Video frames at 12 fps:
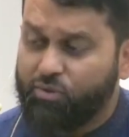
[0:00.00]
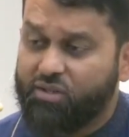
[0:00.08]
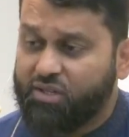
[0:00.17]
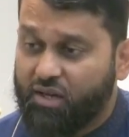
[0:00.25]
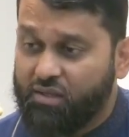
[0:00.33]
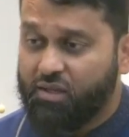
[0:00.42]

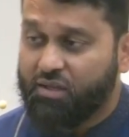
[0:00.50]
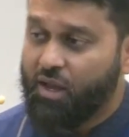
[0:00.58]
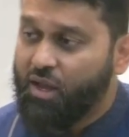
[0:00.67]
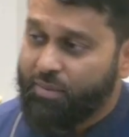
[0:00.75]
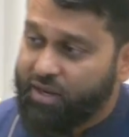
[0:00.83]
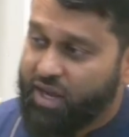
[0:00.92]
this hadith.
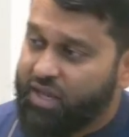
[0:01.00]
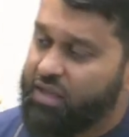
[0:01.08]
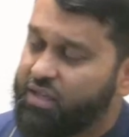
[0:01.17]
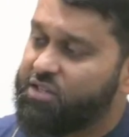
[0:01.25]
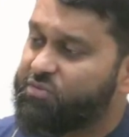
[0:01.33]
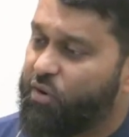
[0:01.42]
But the
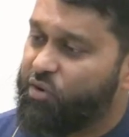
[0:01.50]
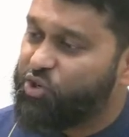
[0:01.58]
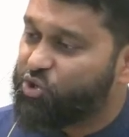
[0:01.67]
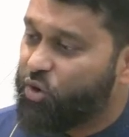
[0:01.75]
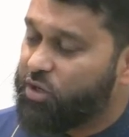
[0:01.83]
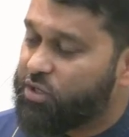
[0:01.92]
hadith is very
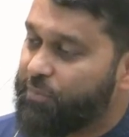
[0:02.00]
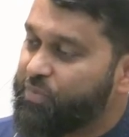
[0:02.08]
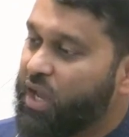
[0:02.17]
short.